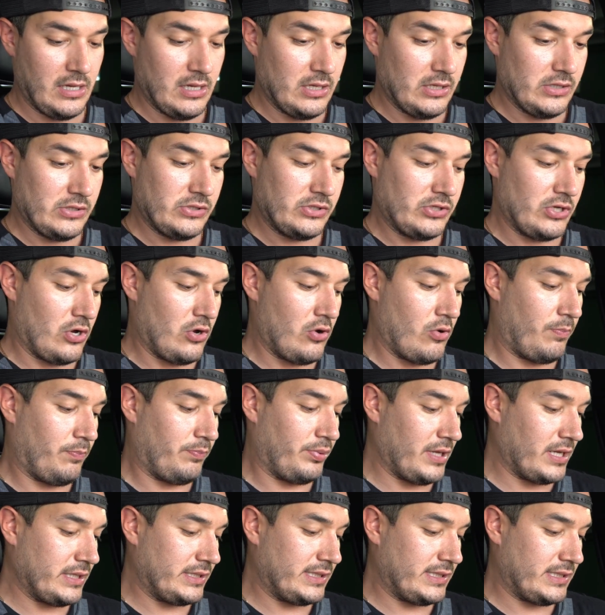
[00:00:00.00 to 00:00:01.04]
So
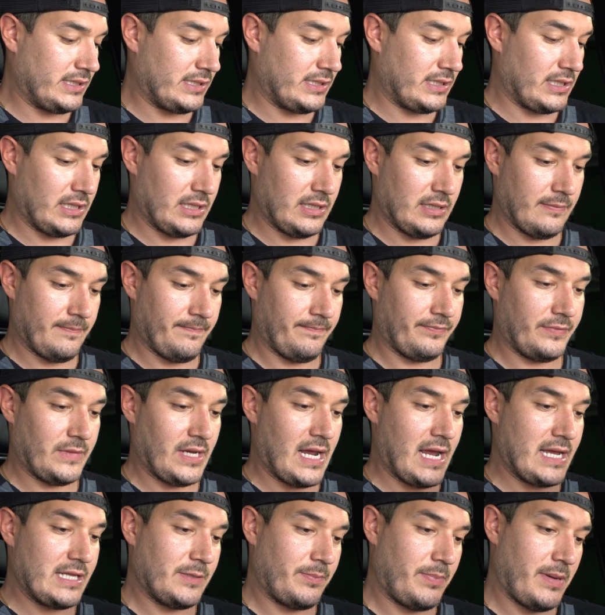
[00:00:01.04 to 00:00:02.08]
plus I
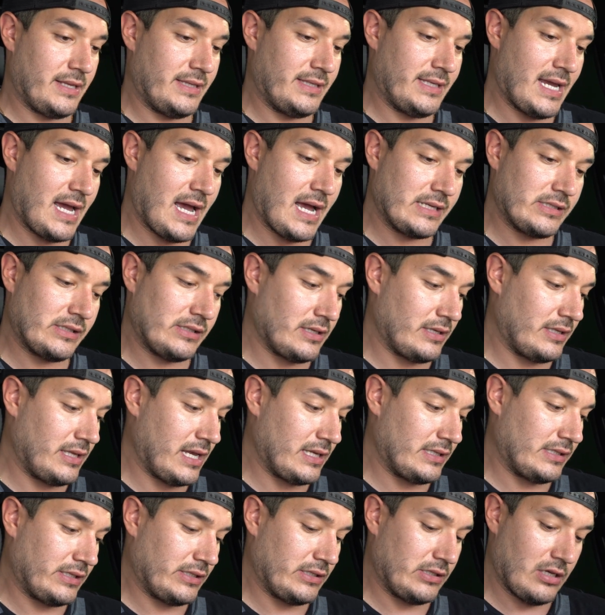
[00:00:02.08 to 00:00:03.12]
had to pay tax on
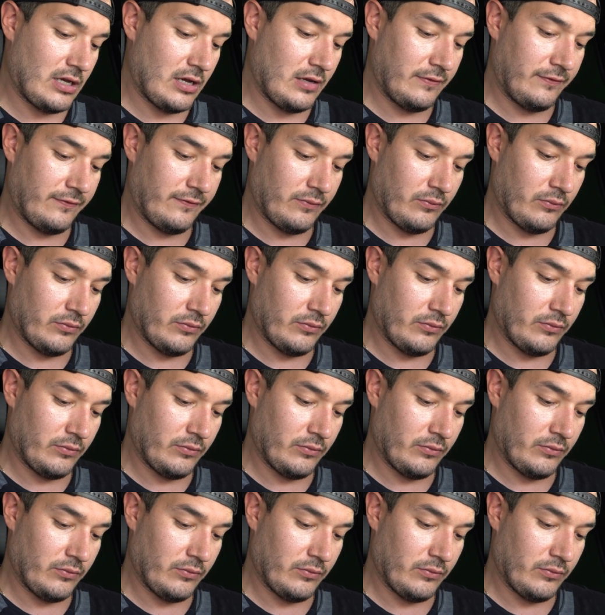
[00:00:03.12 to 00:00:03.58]
that stuff,